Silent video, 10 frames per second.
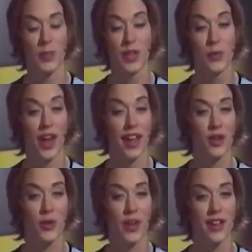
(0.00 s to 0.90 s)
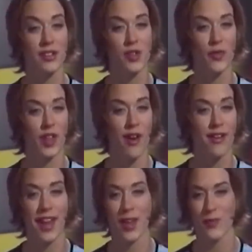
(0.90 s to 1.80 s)
Midway, creators of the
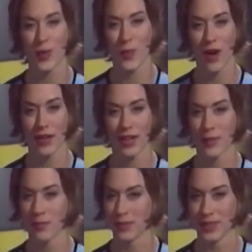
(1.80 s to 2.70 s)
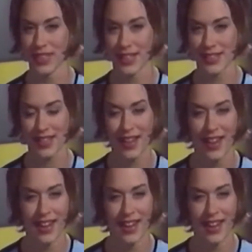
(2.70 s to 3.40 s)
arcade football hit Blitz,